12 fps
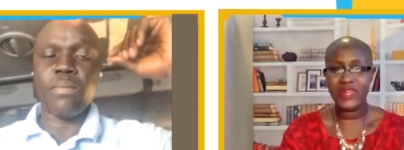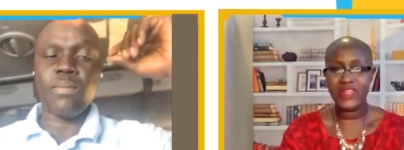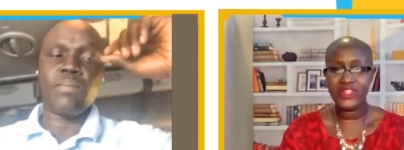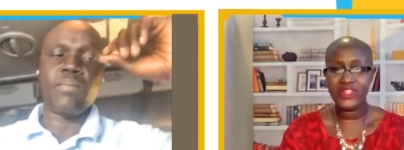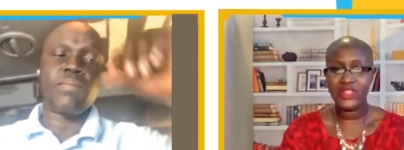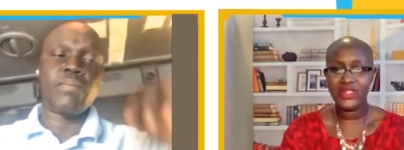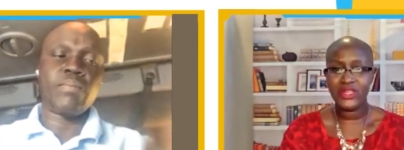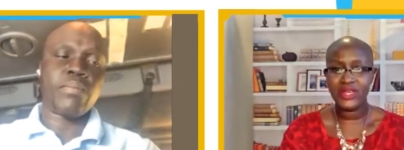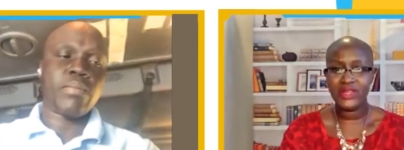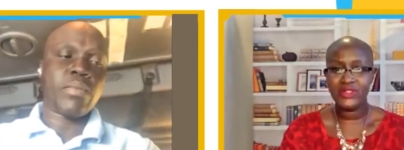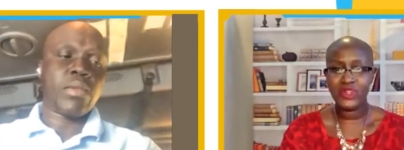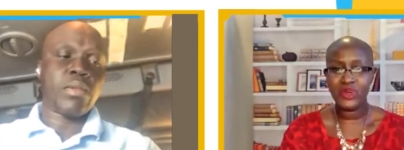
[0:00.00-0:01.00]
Speaker 1: mentioned
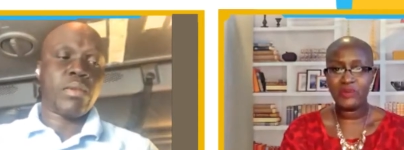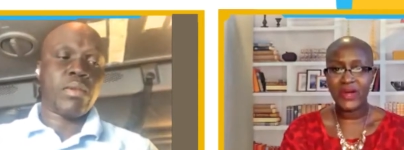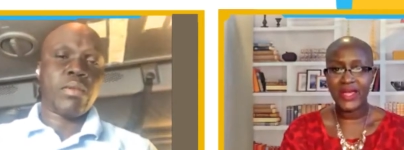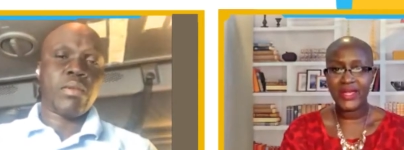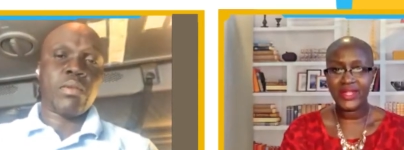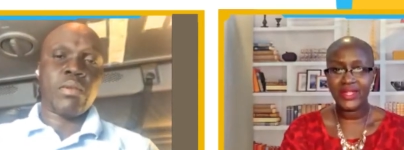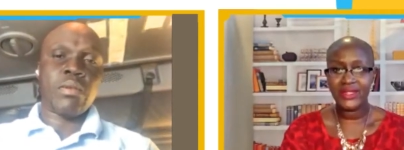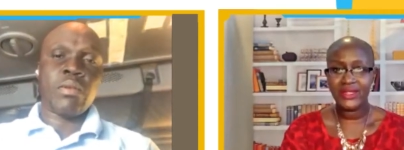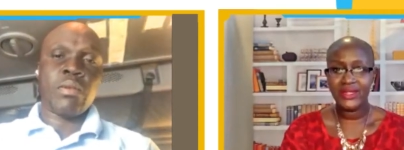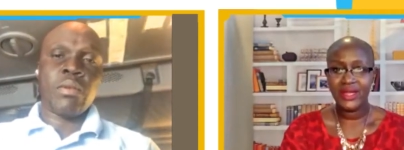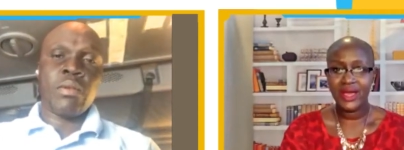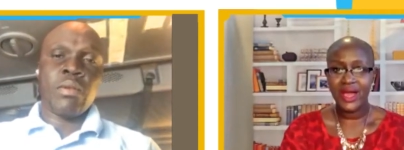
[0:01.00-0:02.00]
Joe Biden.
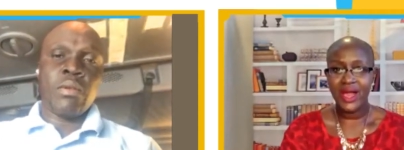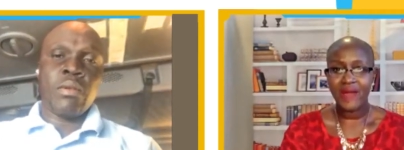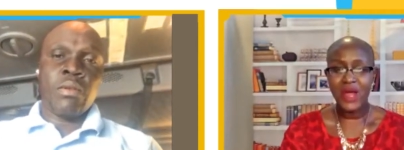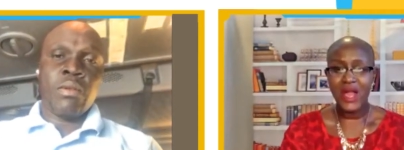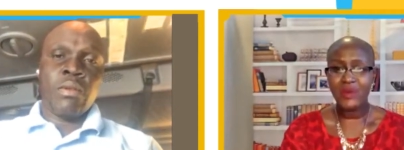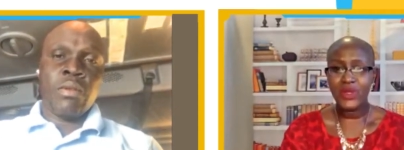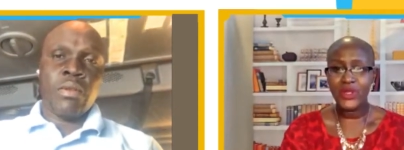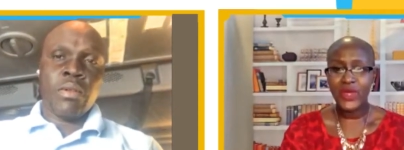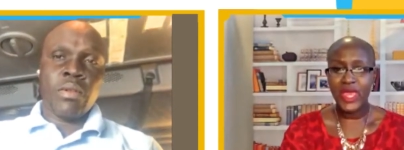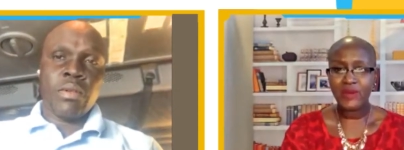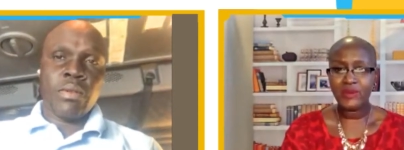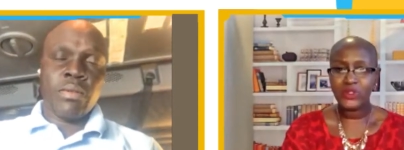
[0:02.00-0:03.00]
Um, how were
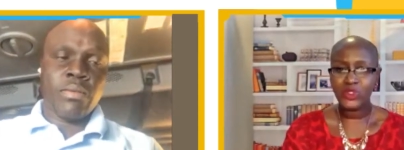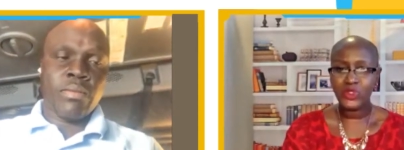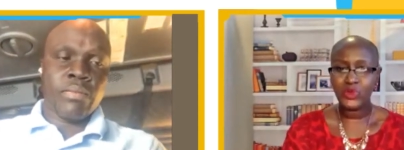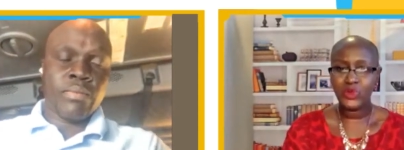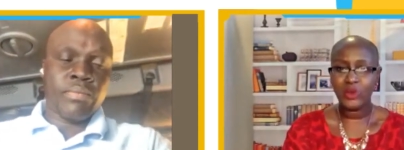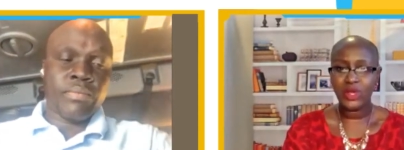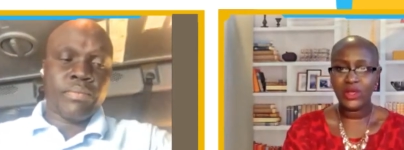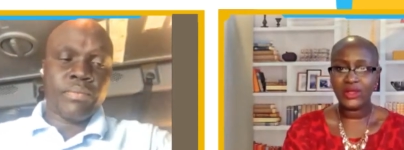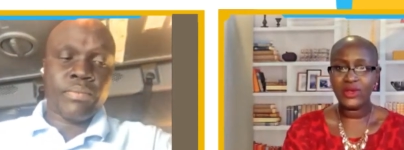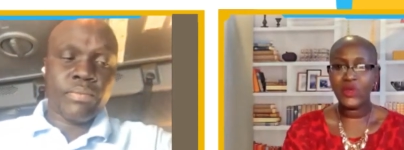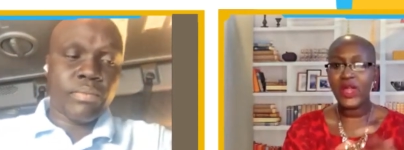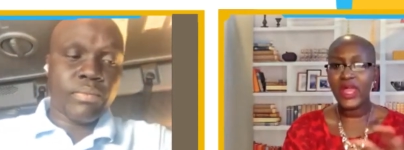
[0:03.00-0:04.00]
you able to
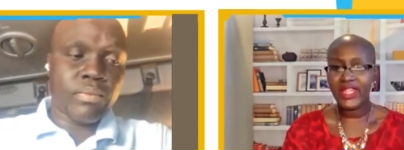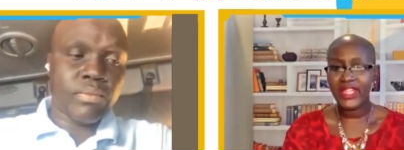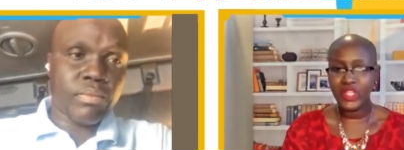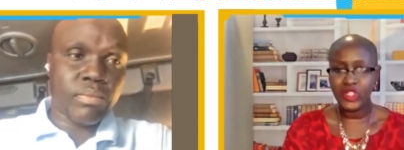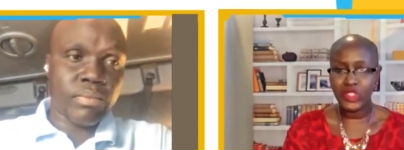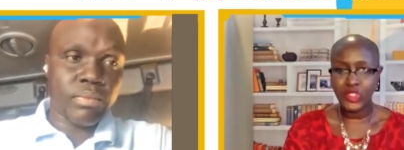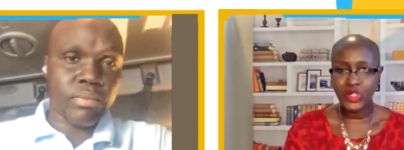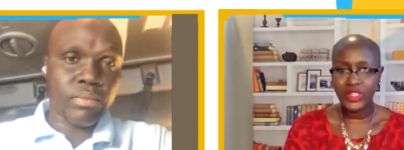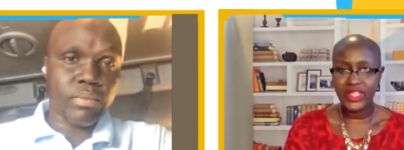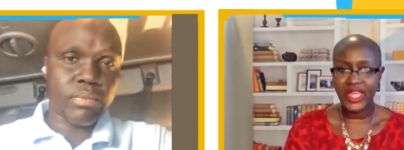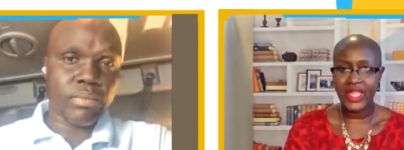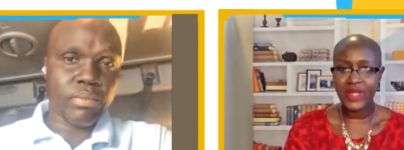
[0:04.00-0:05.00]
go ahead and
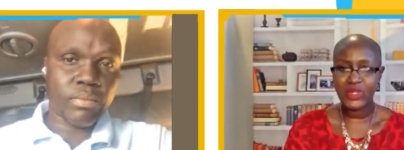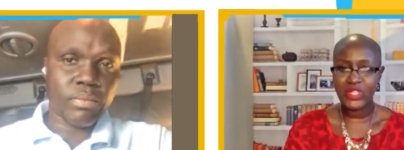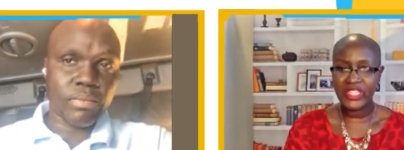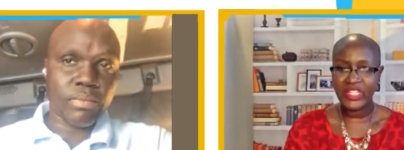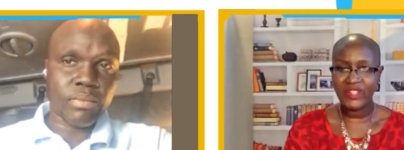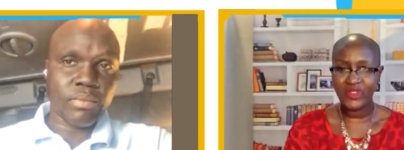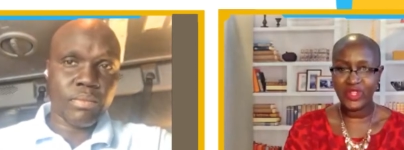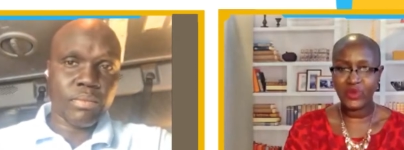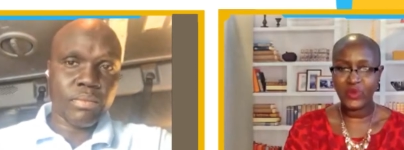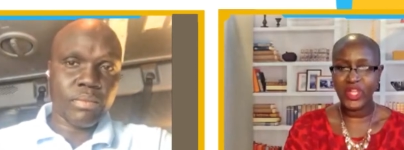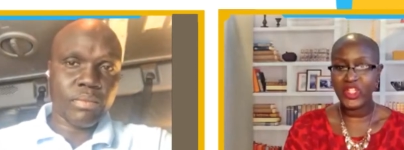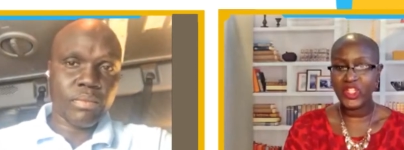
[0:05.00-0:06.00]
ensure that he received
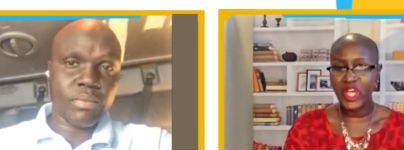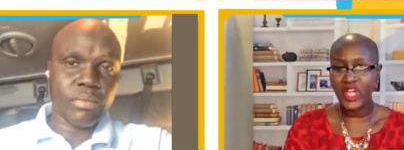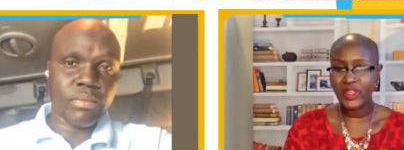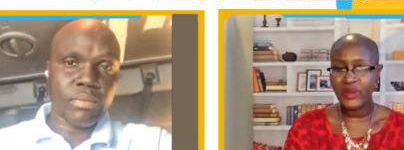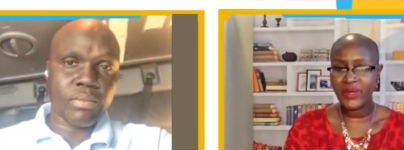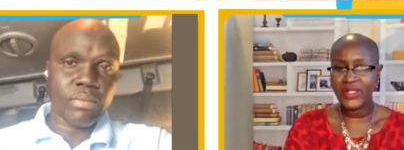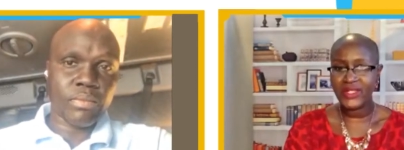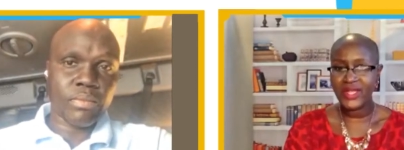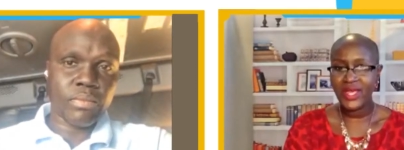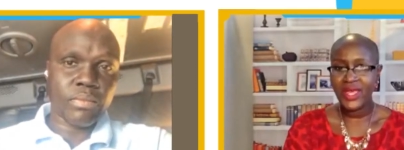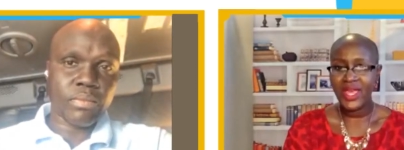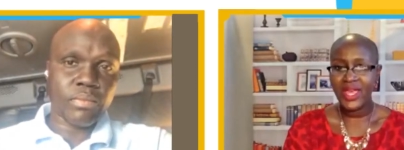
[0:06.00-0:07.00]
the written document?
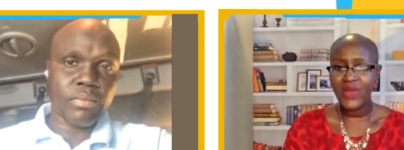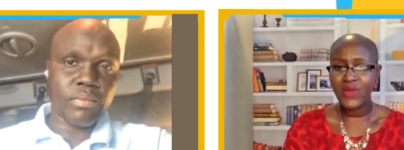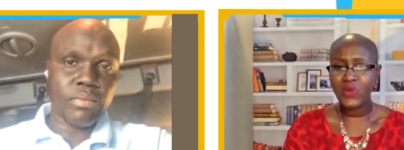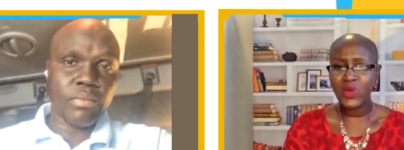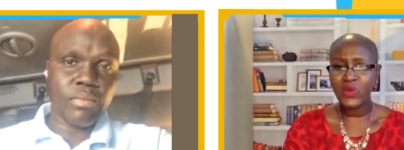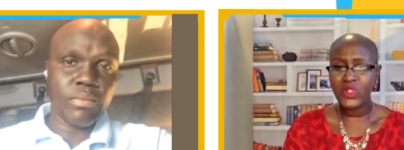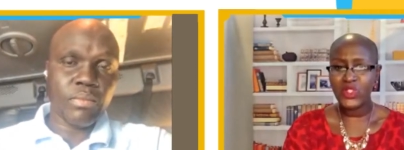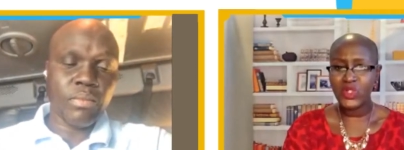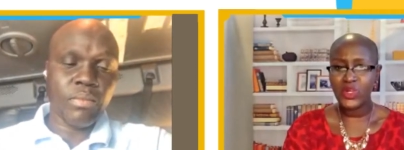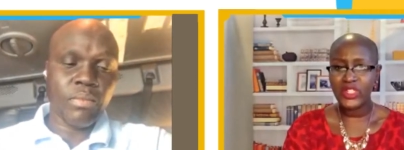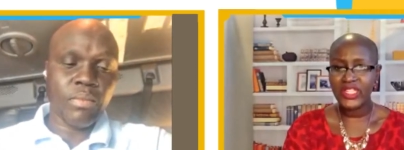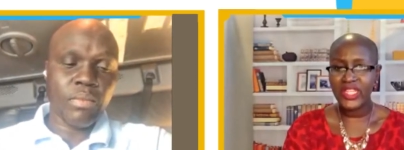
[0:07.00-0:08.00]
And what
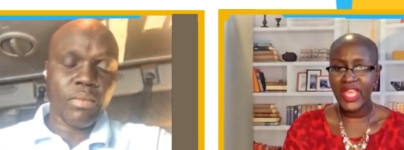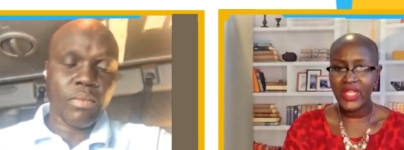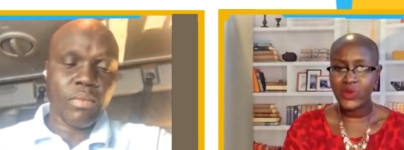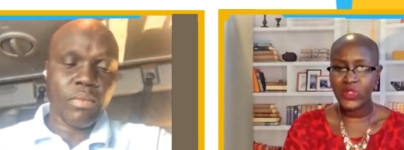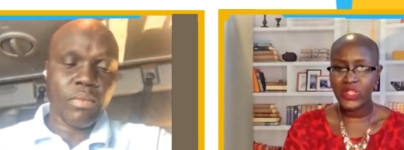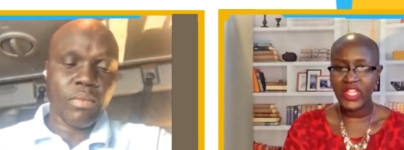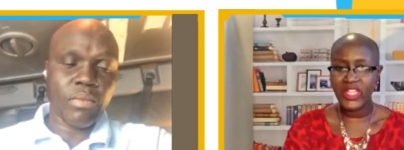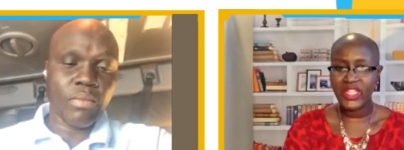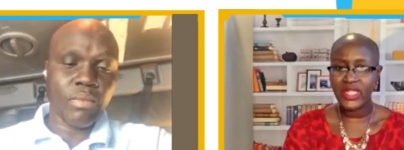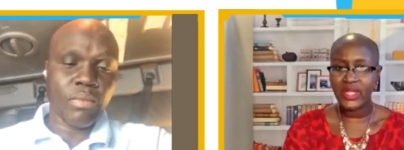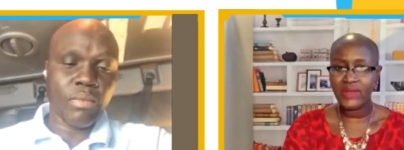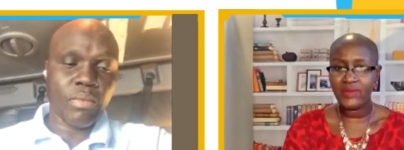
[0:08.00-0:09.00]
was contained within
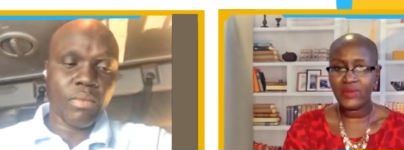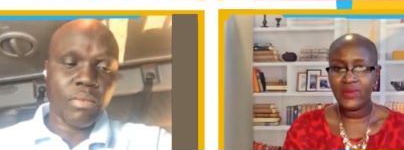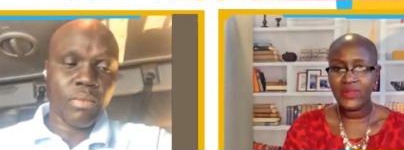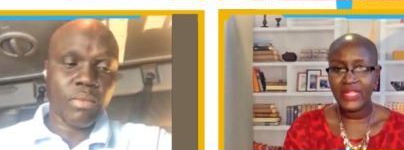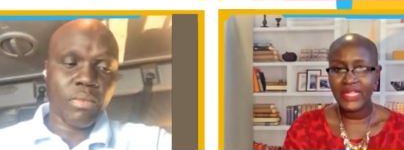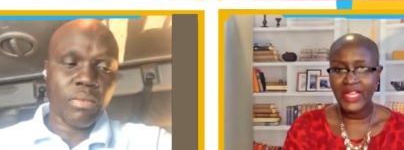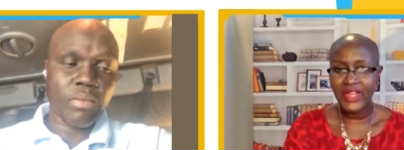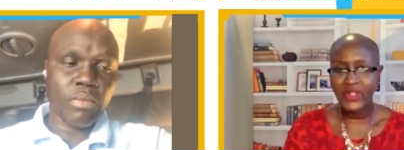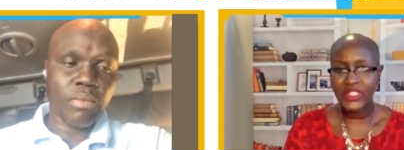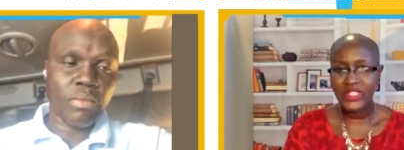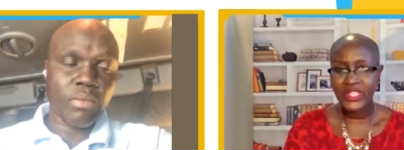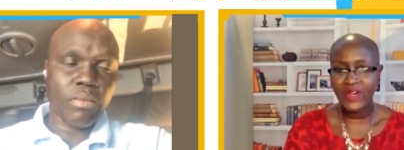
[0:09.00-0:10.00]
the, the letter
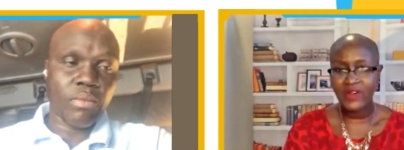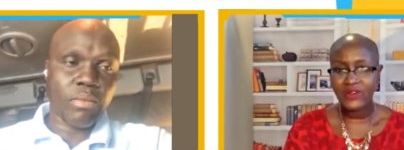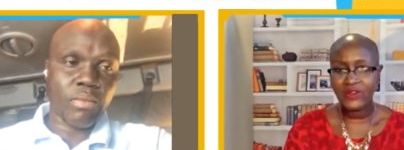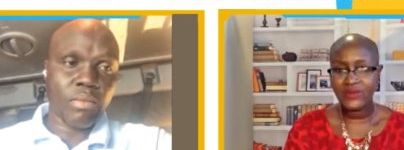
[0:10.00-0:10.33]
itself?